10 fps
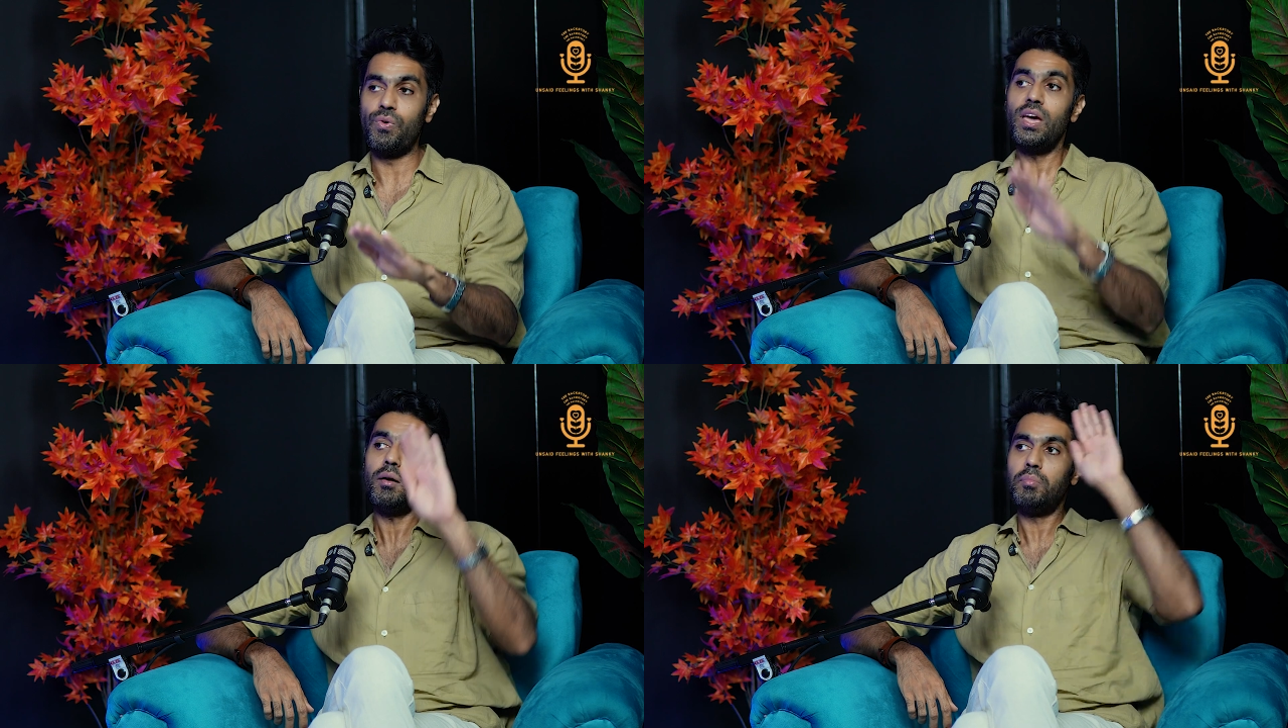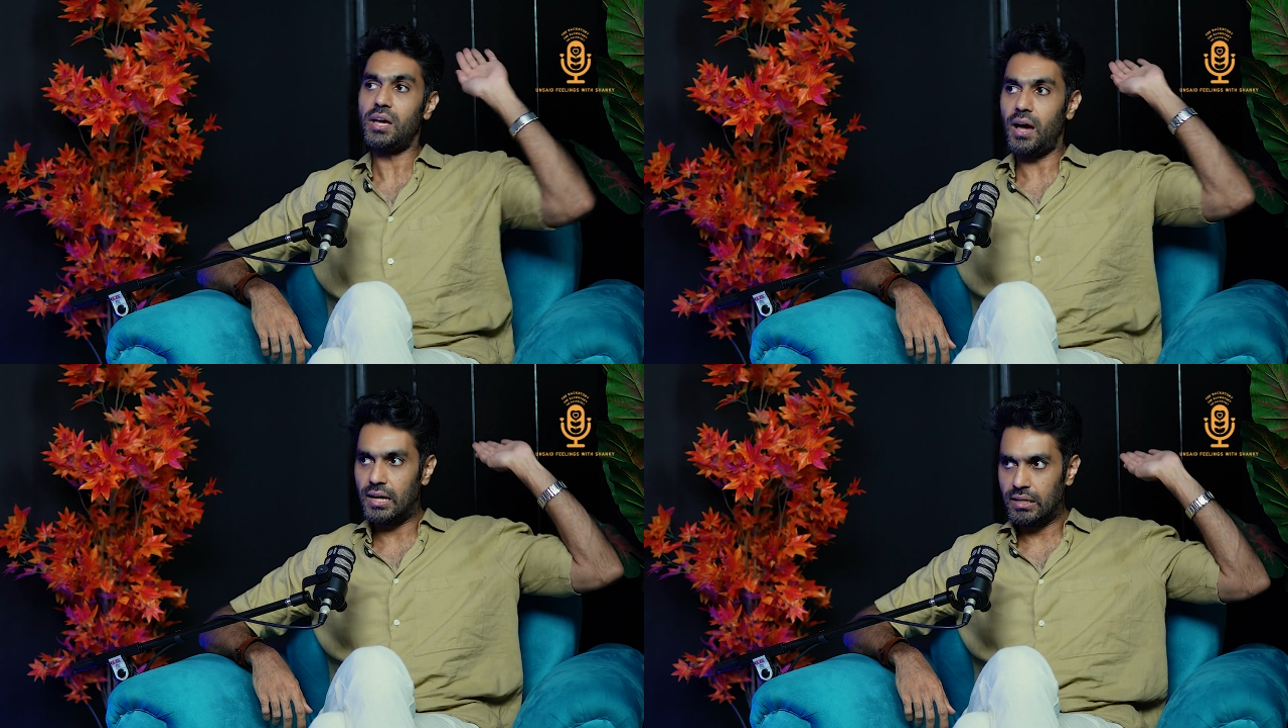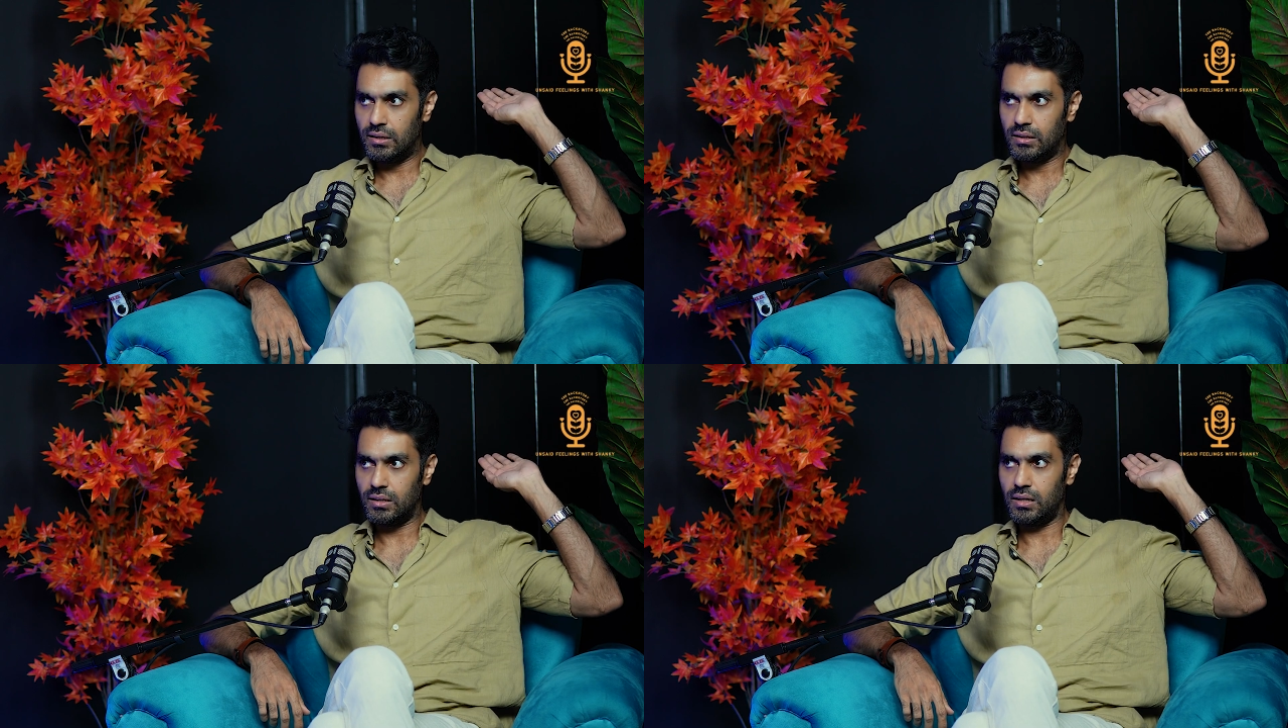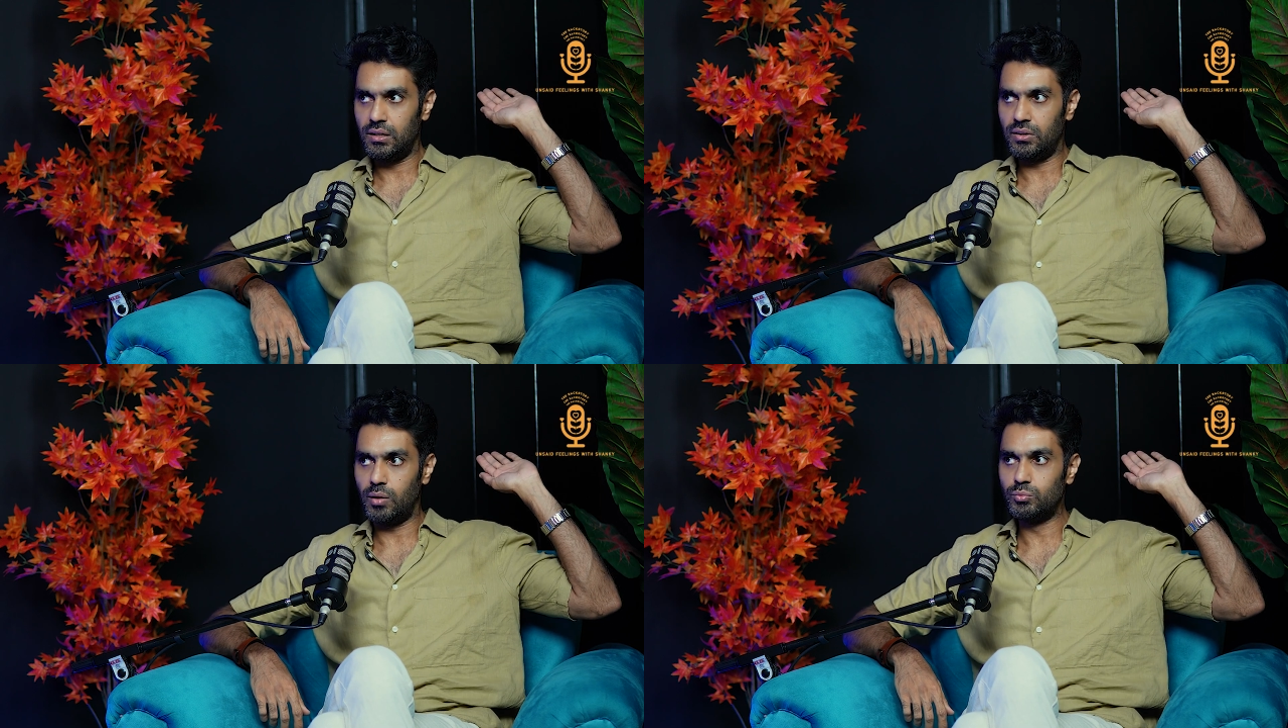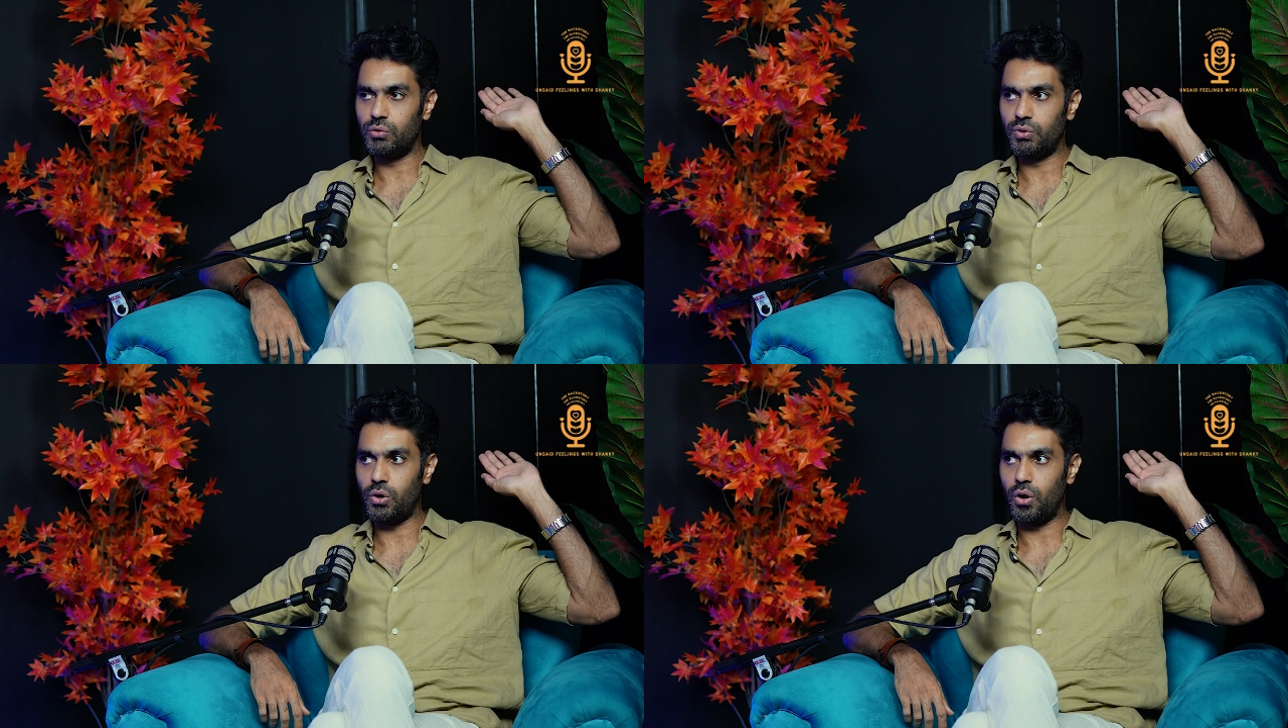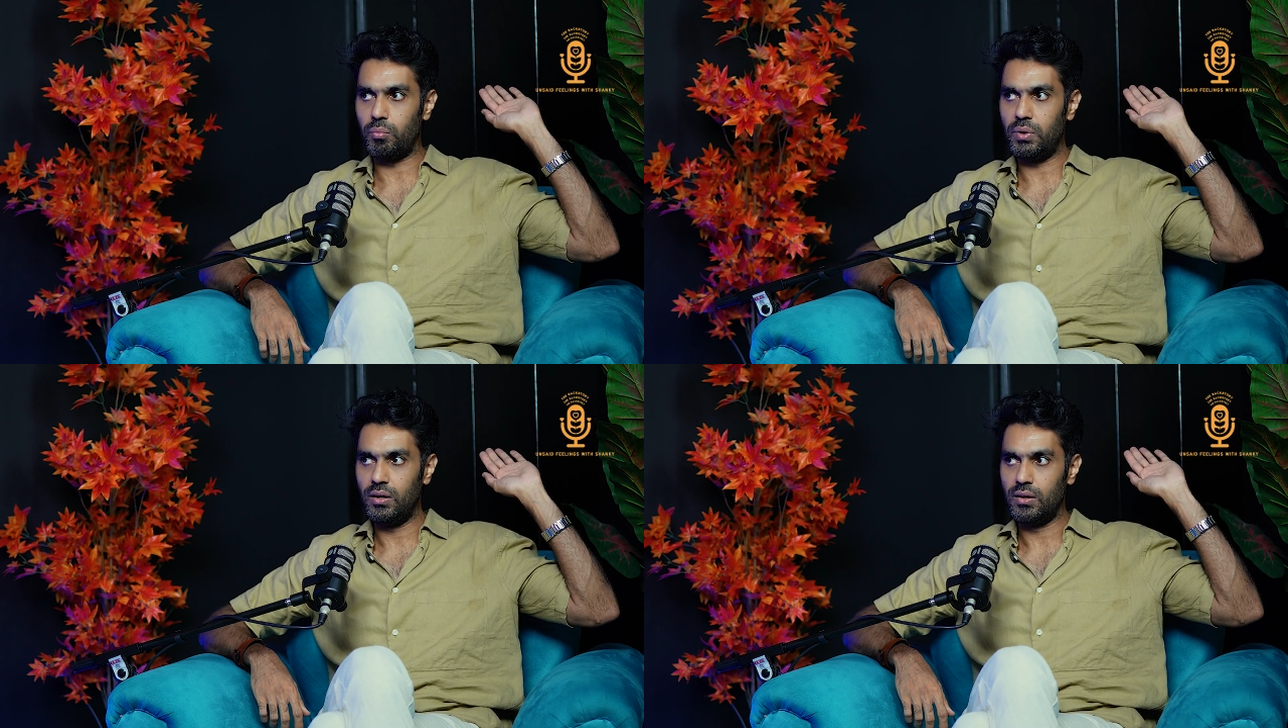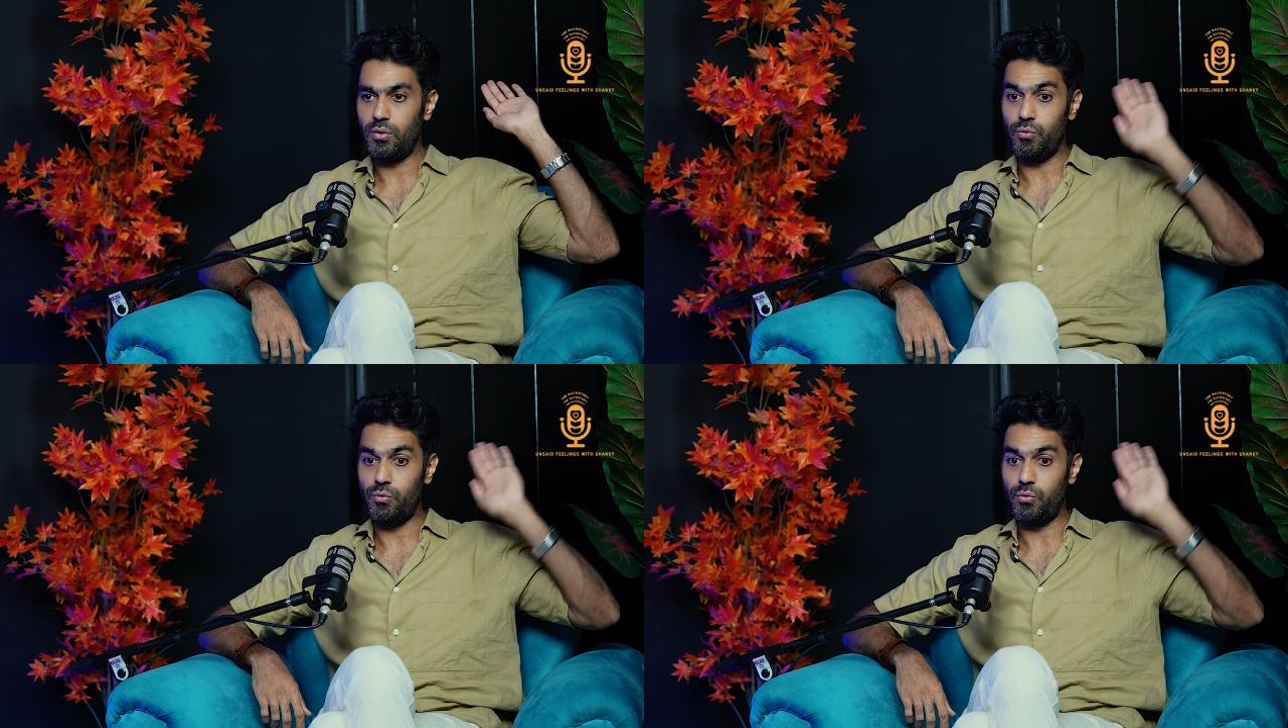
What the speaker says: way behind in terms of economy.